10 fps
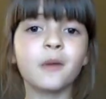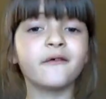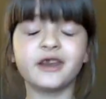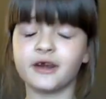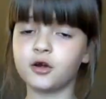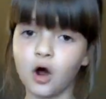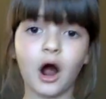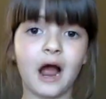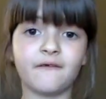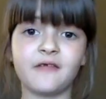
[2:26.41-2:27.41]
We did
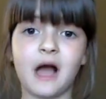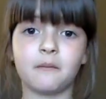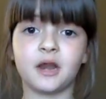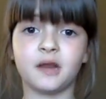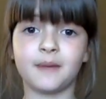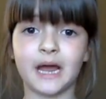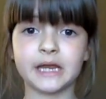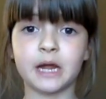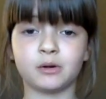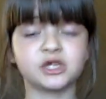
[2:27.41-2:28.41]
not have that many bad
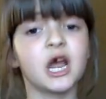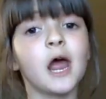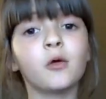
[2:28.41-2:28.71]
language.